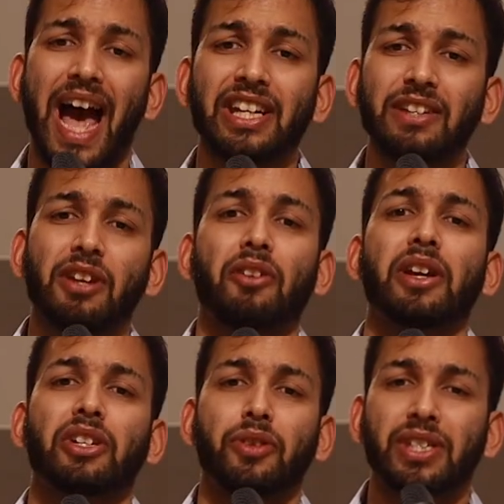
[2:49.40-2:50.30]
Active
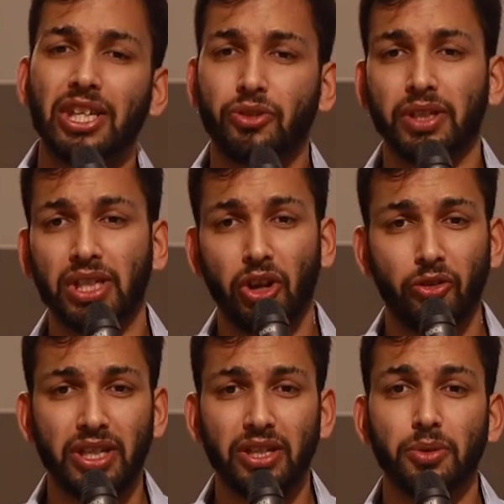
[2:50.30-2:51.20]
Directory-centric
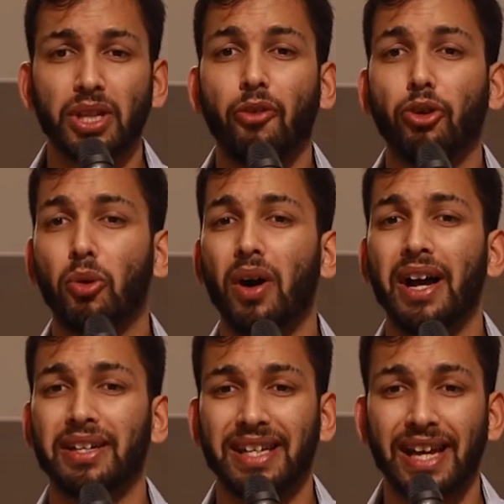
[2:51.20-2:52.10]
security tools are
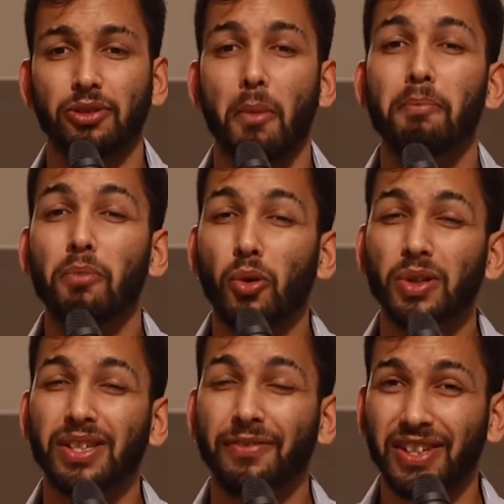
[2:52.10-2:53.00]
required to catch more
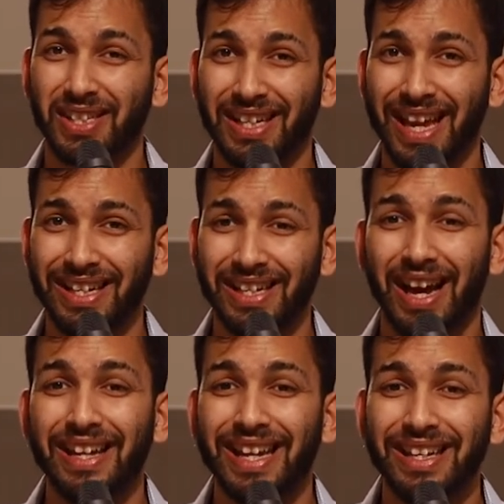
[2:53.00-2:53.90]
sophisticated
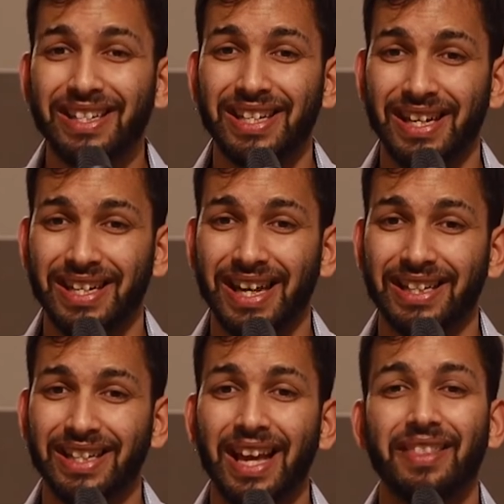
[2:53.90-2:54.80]
identity
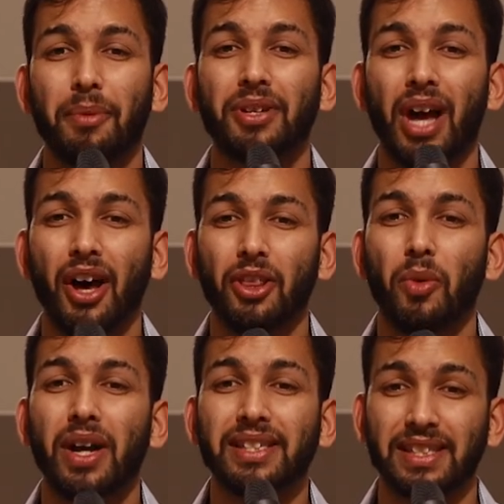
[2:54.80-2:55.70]
attacks that would
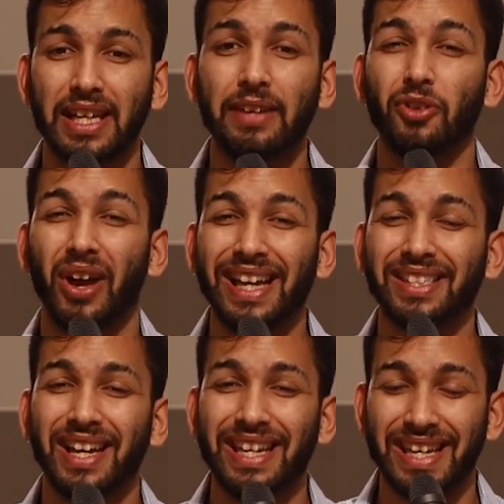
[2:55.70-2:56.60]
otherwise leave your
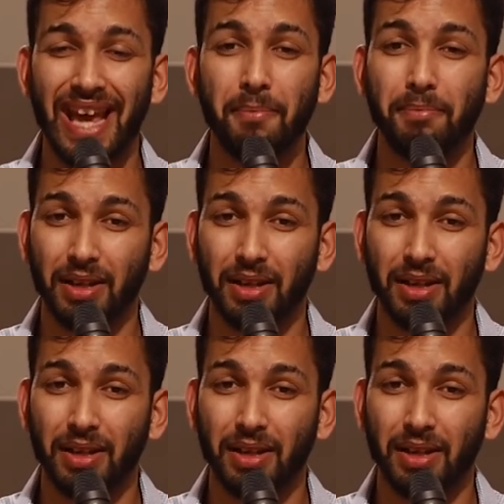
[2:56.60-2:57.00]
SIEM